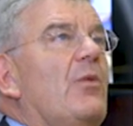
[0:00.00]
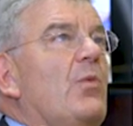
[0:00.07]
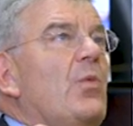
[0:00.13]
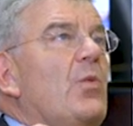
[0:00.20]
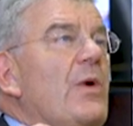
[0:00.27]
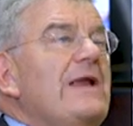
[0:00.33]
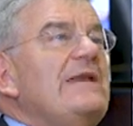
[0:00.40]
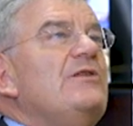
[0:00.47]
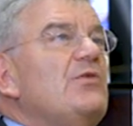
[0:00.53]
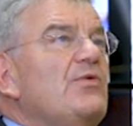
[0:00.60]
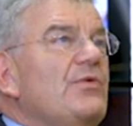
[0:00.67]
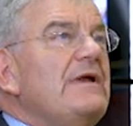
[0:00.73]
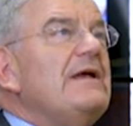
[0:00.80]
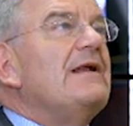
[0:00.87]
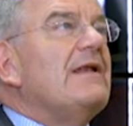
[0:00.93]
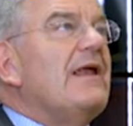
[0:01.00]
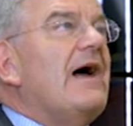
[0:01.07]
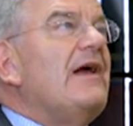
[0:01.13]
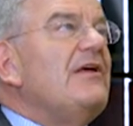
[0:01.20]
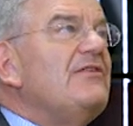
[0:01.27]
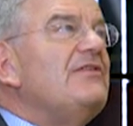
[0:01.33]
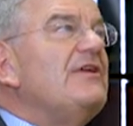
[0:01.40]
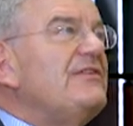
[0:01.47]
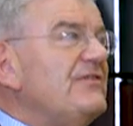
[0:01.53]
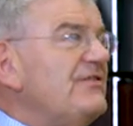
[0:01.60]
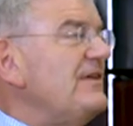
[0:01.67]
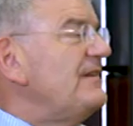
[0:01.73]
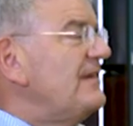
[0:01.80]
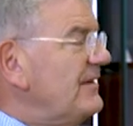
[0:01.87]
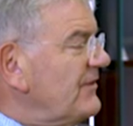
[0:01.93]
When you realize that
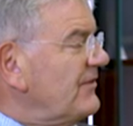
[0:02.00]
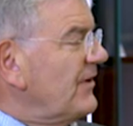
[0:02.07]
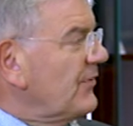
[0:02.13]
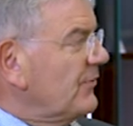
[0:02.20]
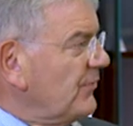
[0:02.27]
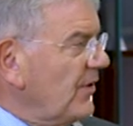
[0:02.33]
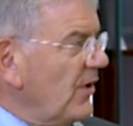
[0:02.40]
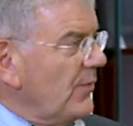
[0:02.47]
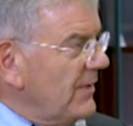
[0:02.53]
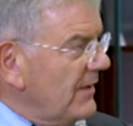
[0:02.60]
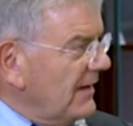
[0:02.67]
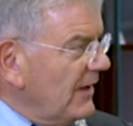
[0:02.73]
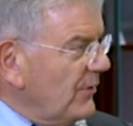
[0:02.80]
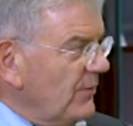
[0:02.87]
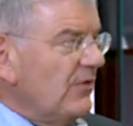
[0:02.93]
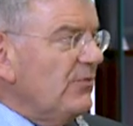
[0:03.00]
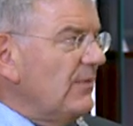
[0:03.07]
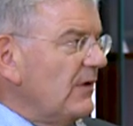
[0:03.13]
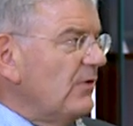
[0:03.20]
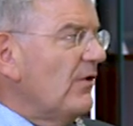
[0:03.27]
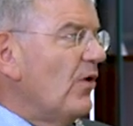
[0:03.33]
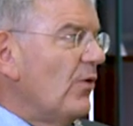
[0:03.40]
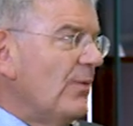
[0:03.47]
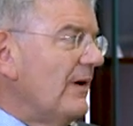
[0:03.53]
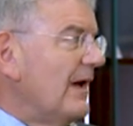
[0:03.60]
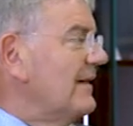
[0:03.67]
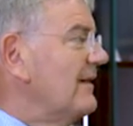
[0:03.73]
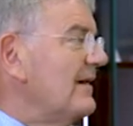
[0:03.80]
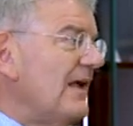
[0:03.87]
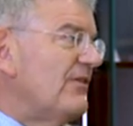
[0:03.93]
cities are growing and will be growing
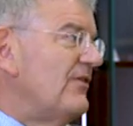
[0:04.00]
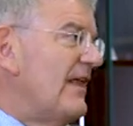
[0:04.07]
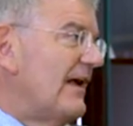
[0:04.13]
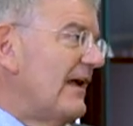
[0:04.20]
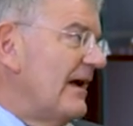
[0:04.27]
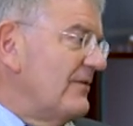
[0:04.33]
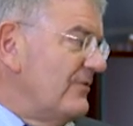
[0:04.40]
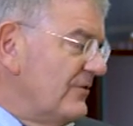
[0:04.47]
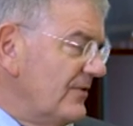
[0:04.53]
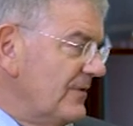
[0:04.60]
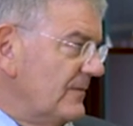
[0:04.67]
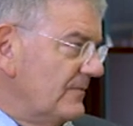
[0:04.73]
in the next decades.